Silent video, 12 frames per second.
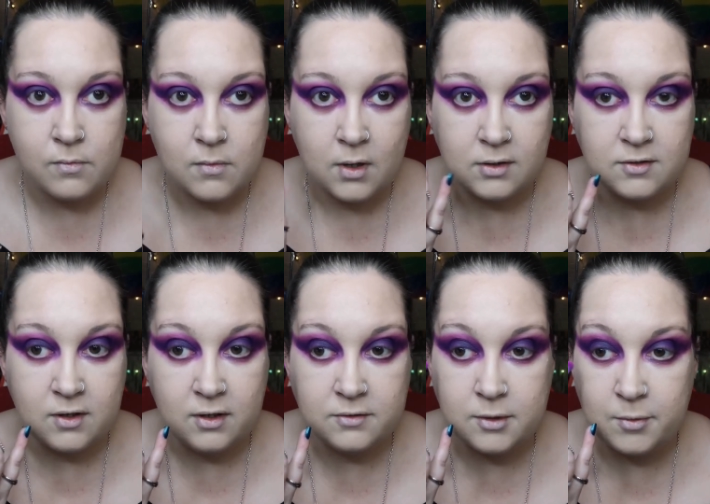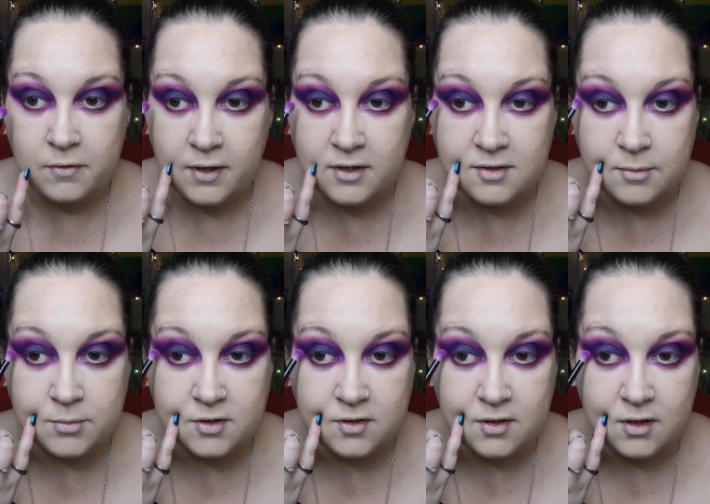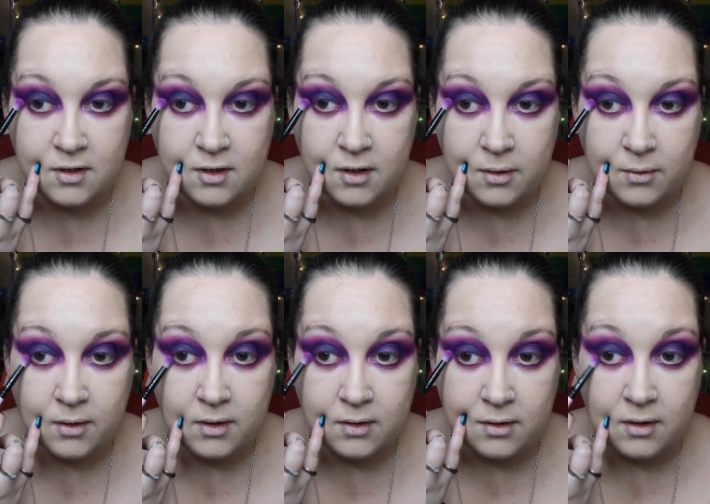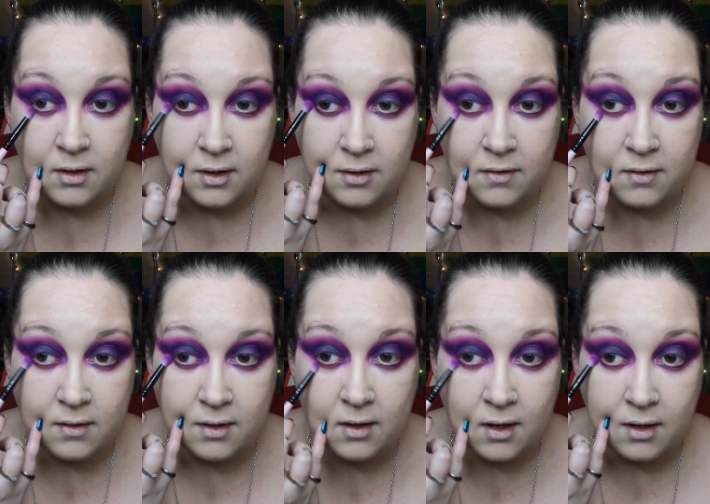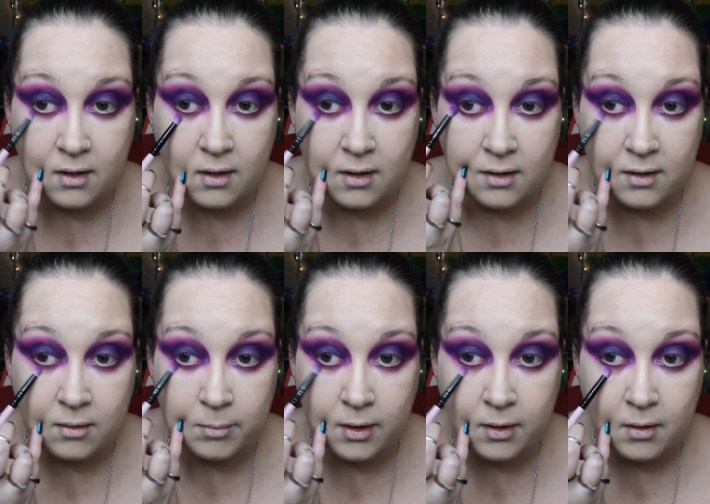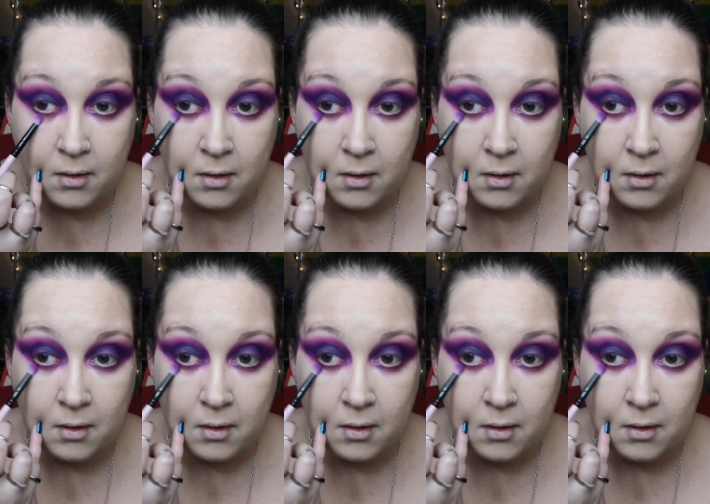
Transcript: So now I've done my face, I'm just going to go underneath again a little bit